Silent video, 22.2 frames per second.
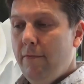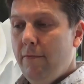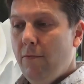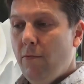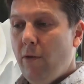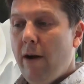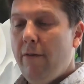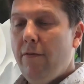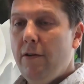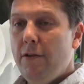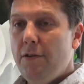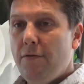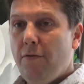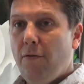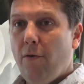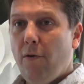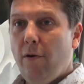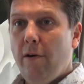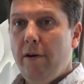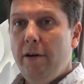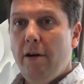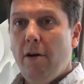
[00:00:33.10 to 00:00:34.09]
reference
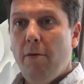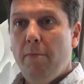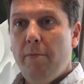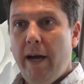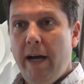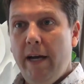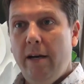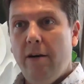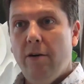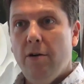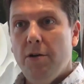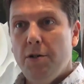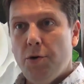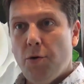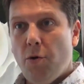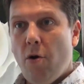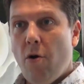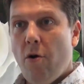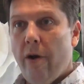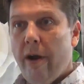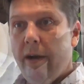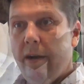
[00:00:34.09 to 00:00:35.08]
for, you know, a painting or a
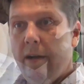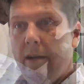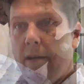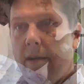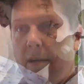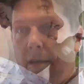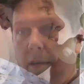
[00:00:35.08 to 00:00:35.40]
drawing.